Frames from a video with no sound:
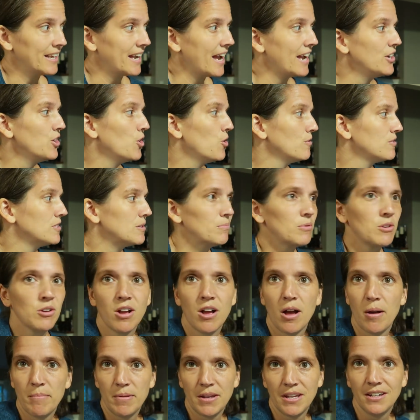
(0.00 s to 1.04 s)
Like I know if someone
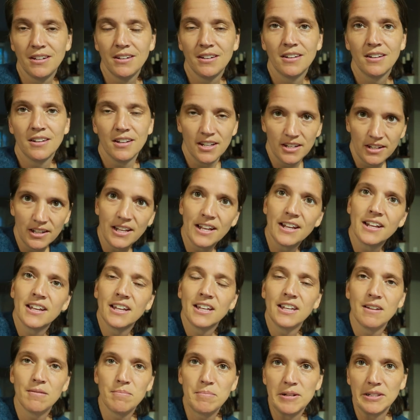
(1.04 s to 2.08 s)
will come in, it'll
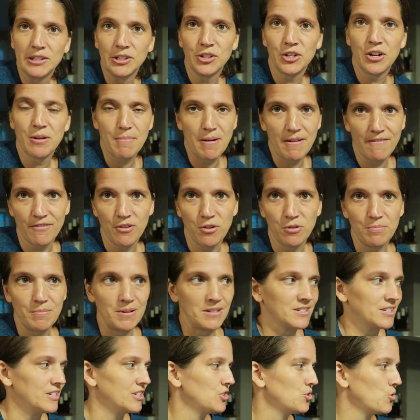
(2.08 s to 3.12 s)
like give me alert on my phone
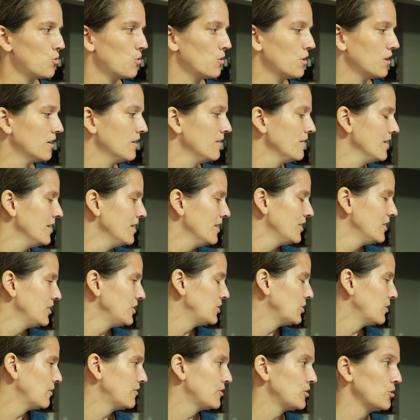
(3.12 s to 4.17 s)
message or,
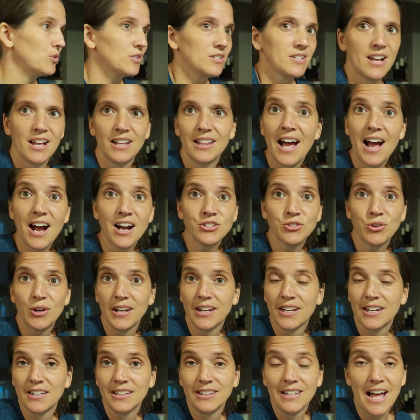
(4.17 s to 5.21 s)
you know, if the door's not locked or
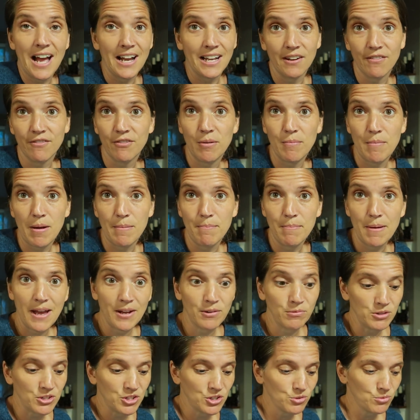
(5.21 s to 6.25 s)
I can lock it from my
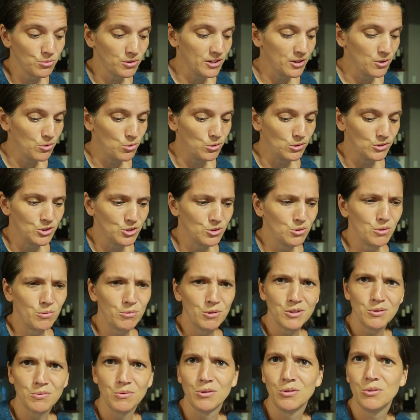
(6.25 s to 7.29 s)
bed, which is really cool too. It
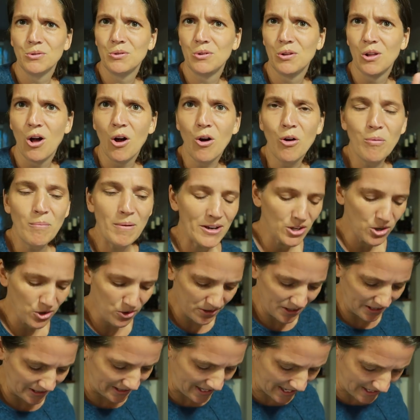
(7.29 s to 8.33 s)
works with Google Home, I
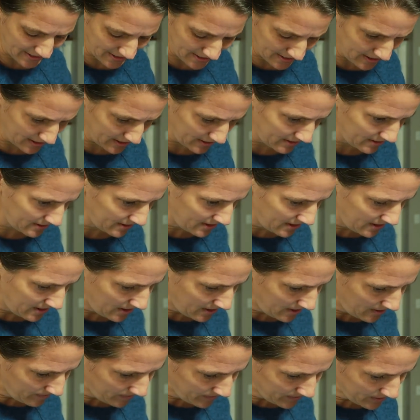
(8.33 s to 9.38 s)
know, and Alexa.
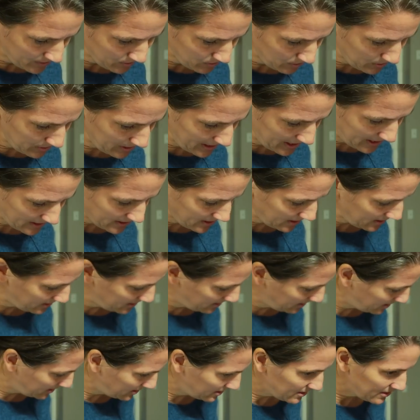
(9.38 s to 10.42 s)
Mm, work with Alexa?
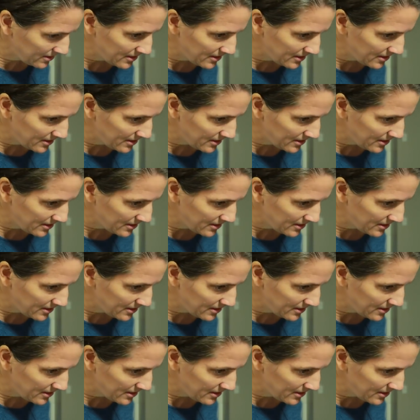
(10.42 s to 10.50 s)
Nice.